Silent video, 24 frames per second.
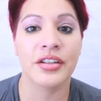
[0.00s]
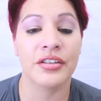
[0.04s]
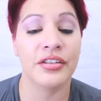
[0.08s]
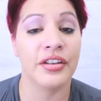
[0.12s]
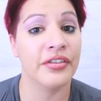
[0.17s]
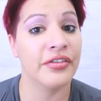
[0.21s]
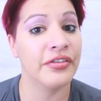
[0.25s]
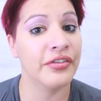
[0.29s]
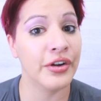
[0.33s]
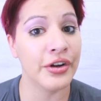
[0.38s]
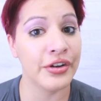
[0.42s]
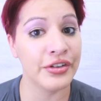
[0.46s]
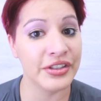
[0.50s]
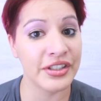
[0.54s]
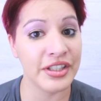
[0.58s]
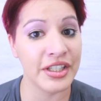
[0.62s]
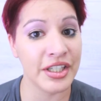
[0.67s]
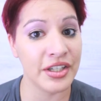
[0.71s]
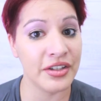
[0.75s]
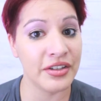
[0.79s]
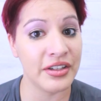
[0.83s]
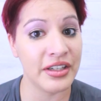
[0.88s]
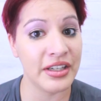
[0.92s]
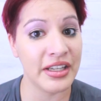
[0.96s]
So the
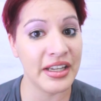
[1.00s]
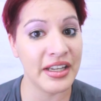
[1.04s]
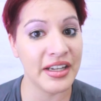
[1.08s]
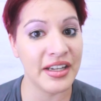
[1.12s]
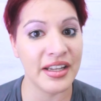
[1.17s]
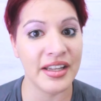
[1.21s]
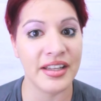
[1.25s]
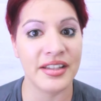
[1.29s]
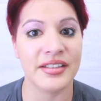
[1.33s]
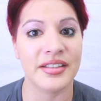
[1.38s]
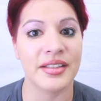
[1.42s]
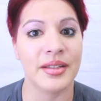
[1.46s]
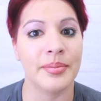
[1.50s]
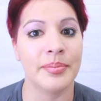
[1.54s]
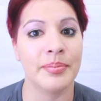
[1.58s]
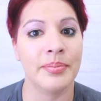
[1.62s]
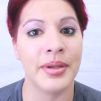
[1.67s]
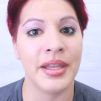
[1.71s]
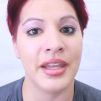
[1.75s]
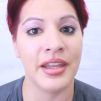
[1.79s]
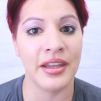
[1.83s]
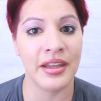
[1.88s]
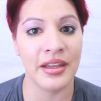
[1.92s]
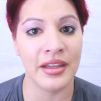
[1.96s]
first thing you need is
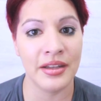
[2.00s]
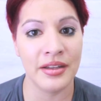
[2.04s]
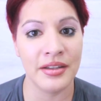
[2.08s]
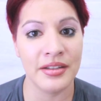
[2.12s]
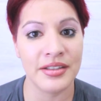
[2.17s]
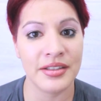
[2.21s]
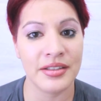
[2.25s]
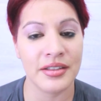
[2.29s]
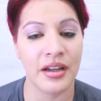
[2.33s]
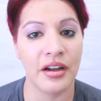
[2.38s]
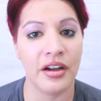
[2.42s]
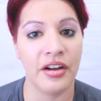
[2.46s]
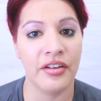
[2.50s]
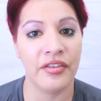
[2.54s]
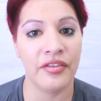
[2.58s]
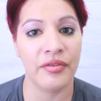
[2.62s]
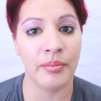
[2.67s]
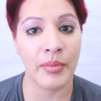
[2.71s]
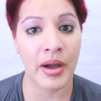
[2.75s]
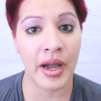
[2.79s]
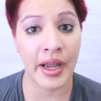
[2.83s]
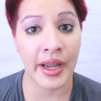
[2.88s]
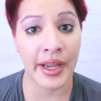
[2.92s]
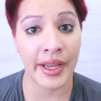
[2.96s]
a peace
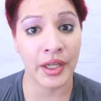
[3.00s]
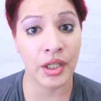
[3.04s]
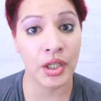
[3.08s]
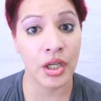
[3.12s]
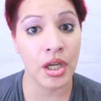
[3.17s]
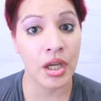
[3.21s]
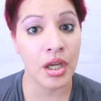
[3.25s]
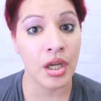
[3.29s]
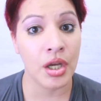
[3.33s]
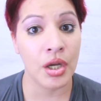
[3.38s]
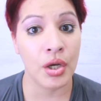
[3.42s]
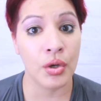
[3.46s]
of mind,